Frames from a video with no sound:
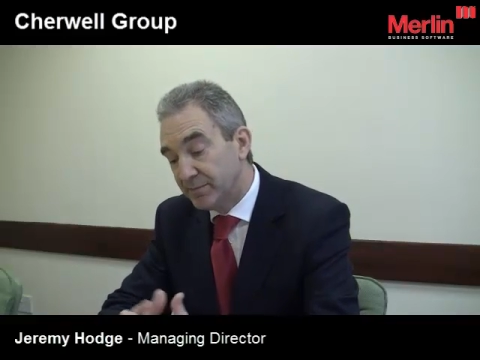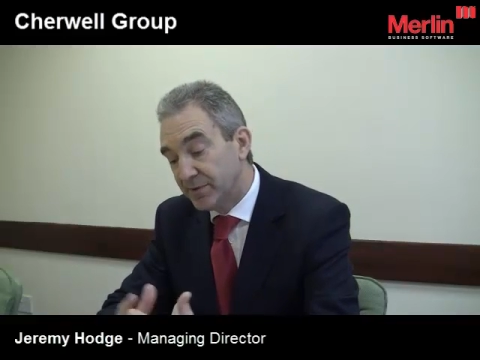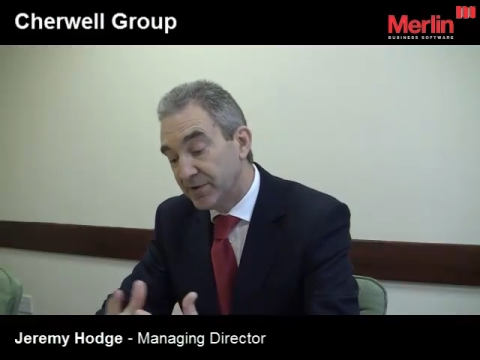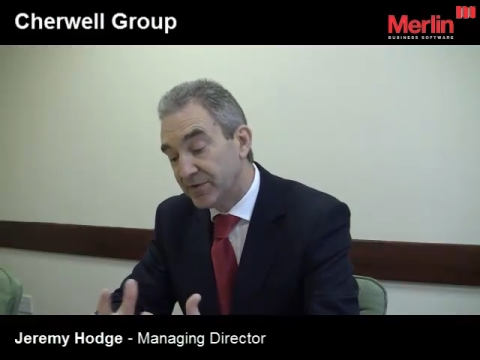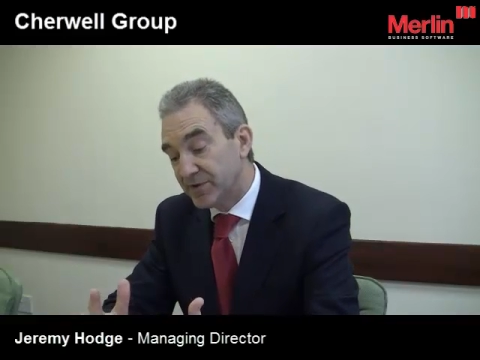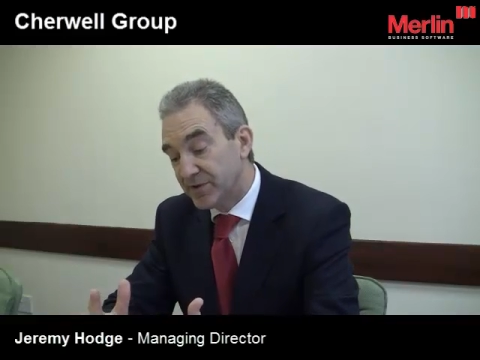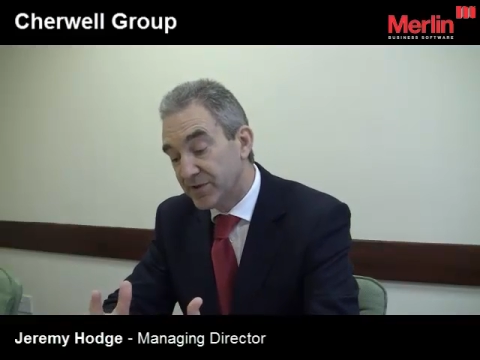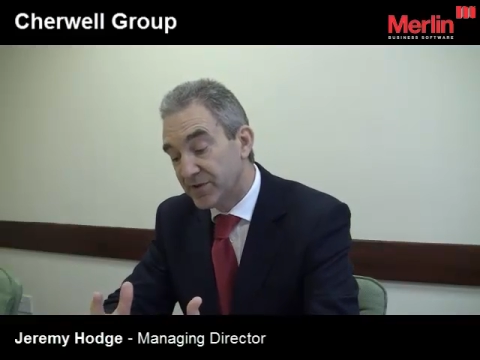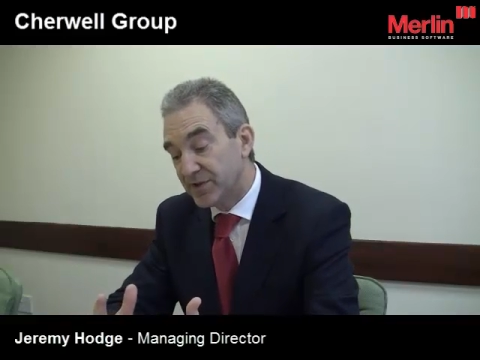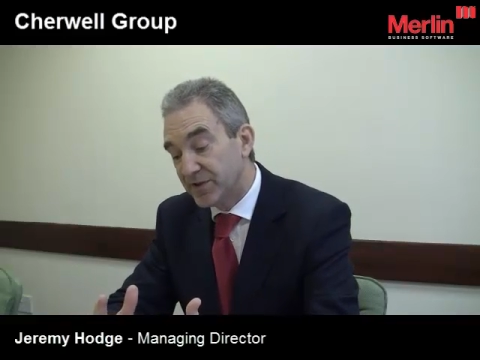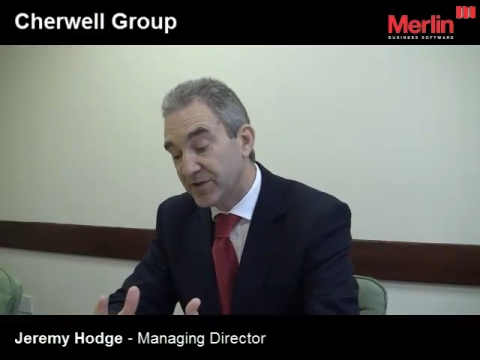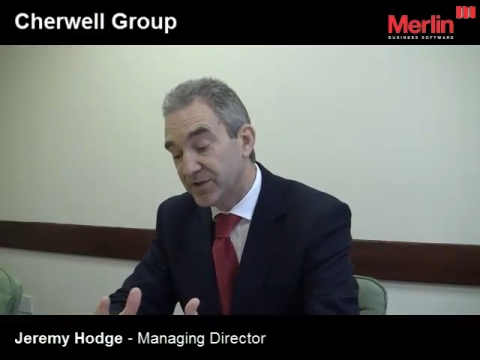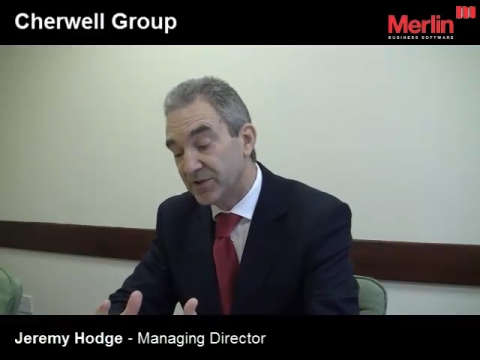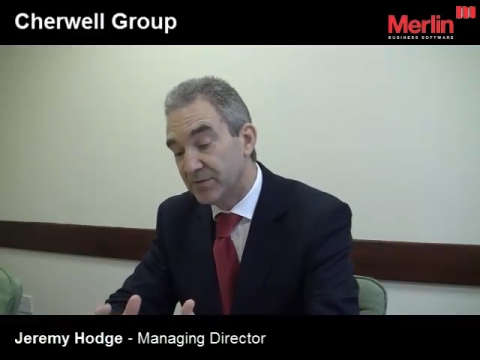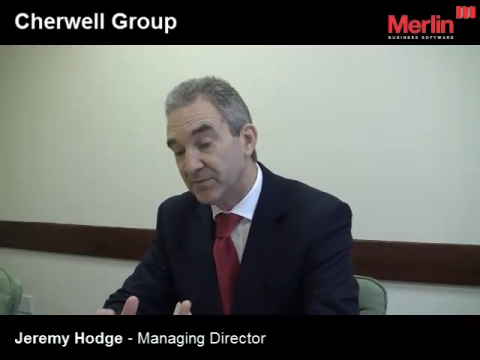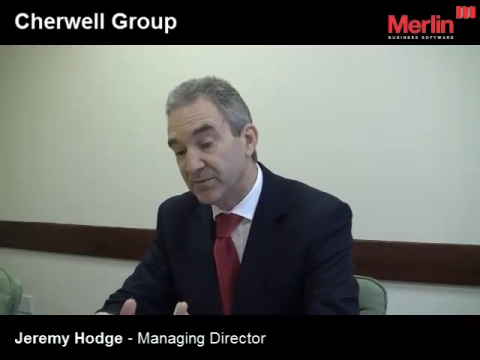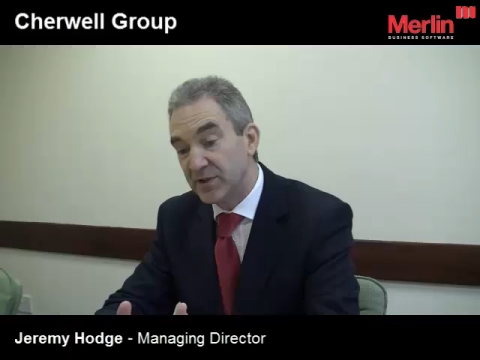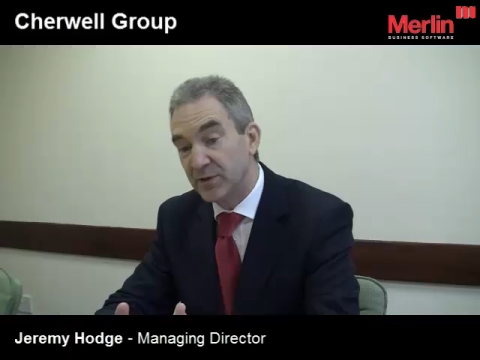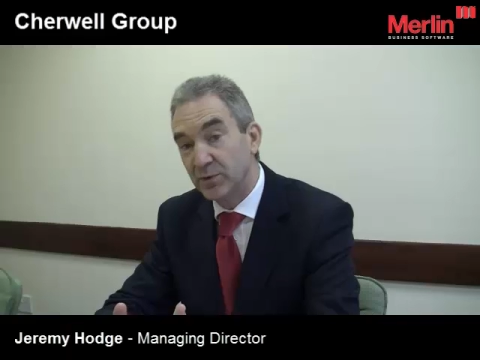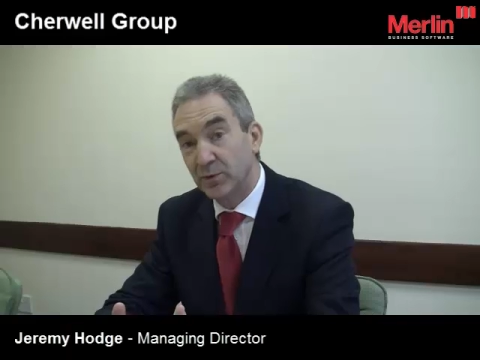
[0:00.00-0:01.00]
Business
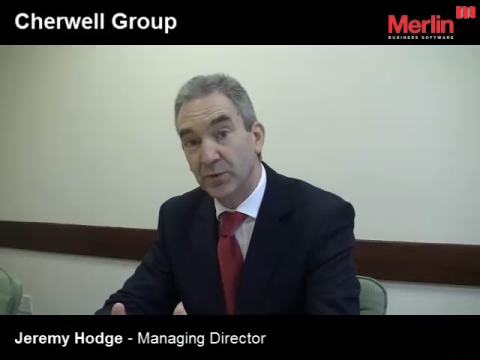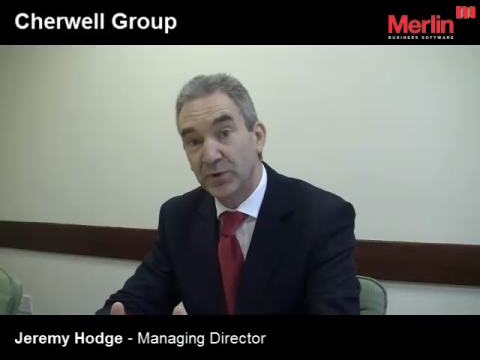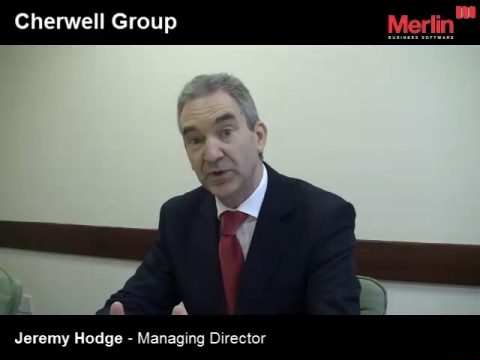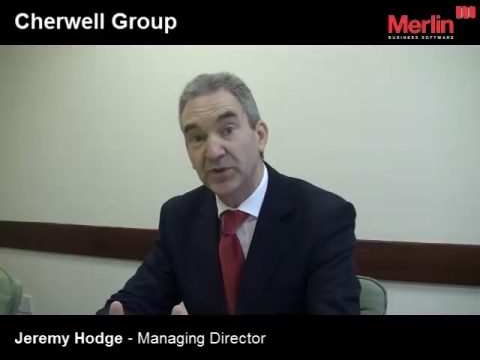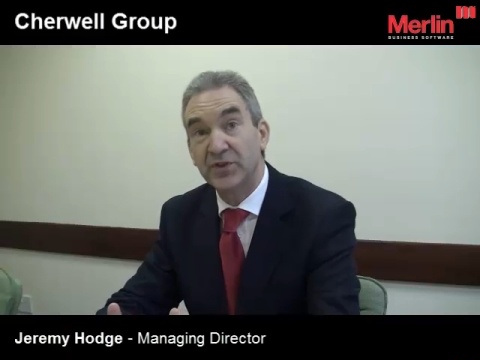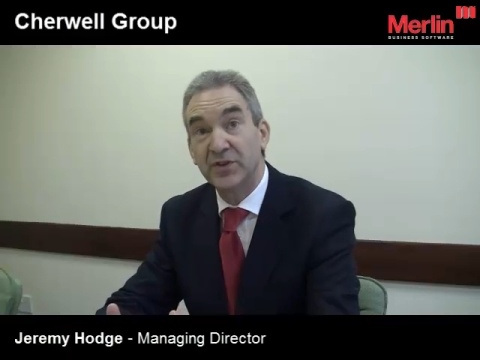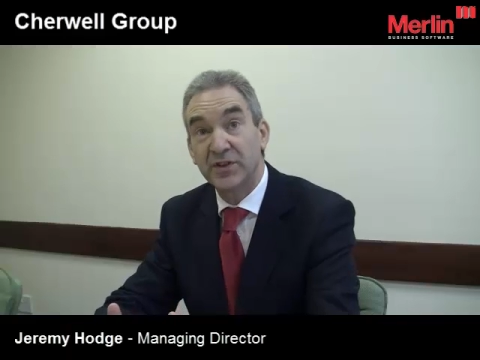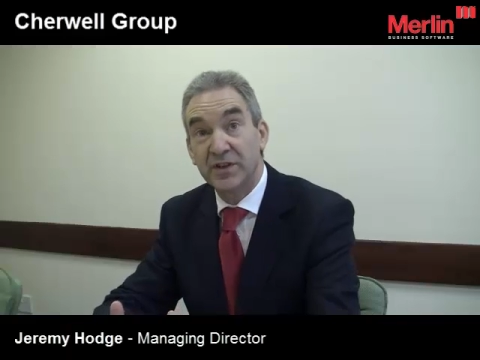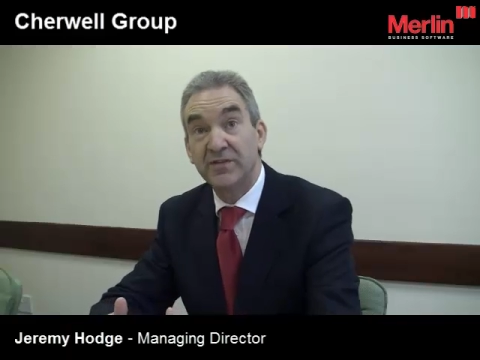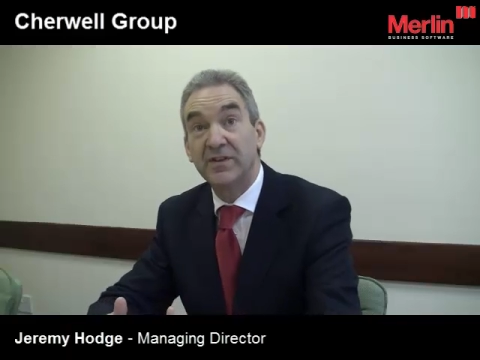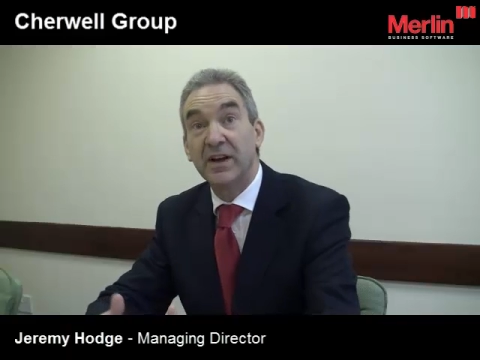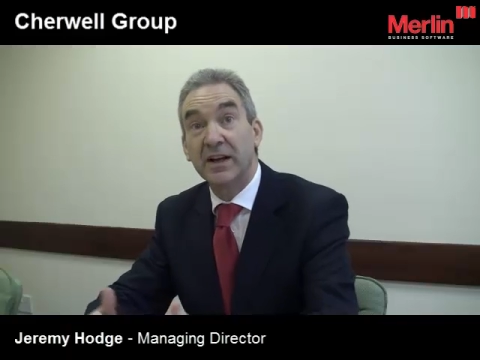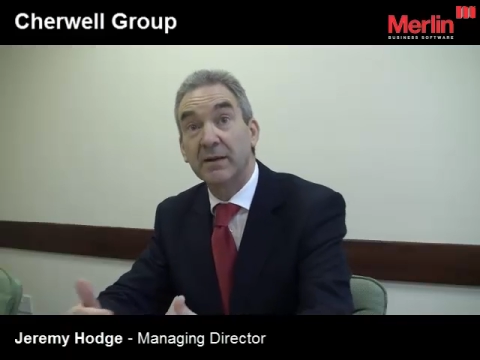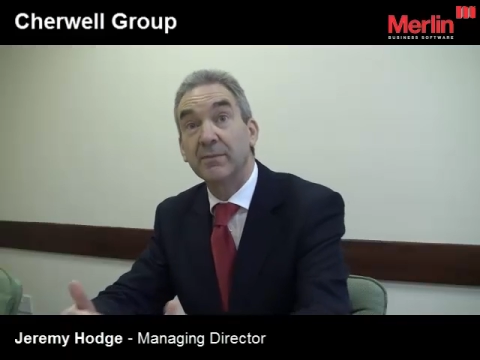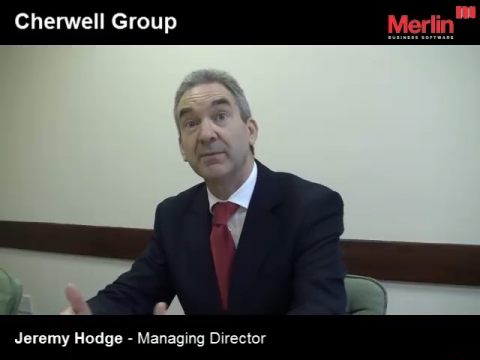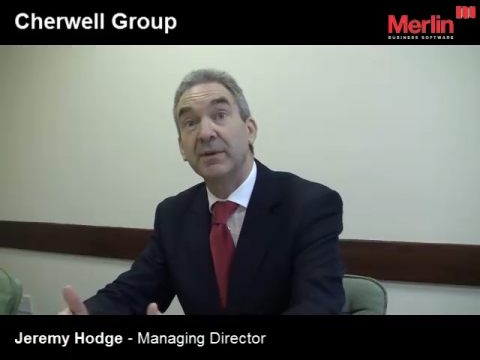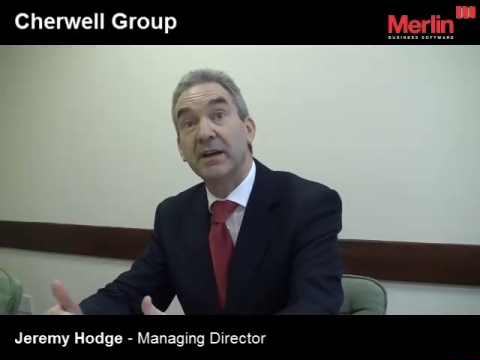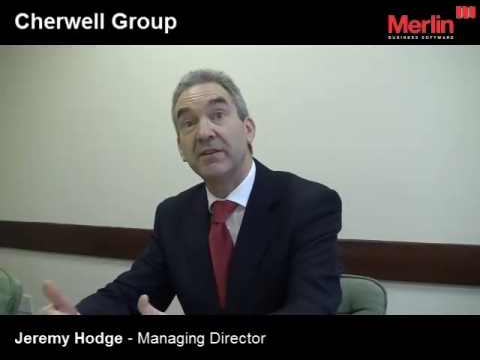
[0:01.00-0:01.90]
Systems in order to develop